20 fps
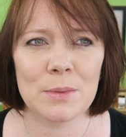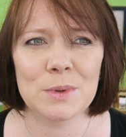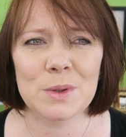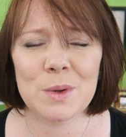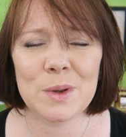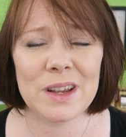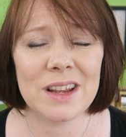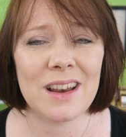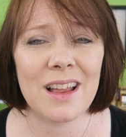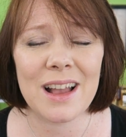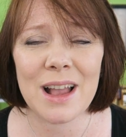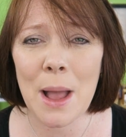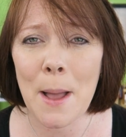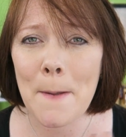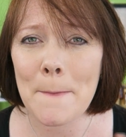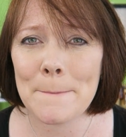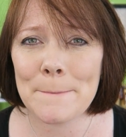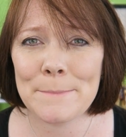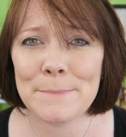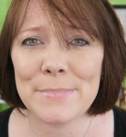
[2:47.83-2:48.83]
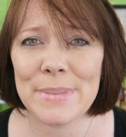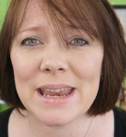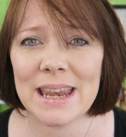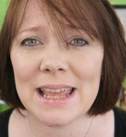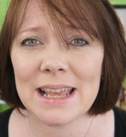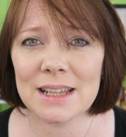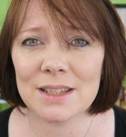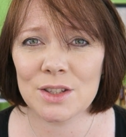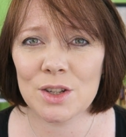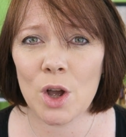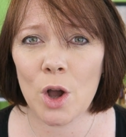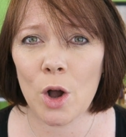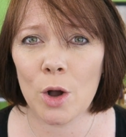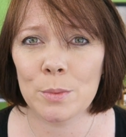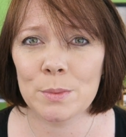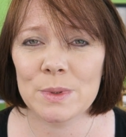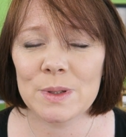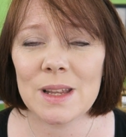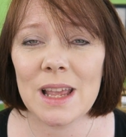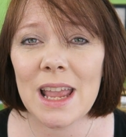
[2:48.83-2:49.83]
I'm talking like a minute
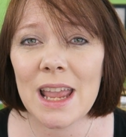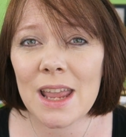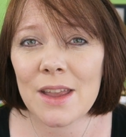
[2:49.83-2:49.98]
tops.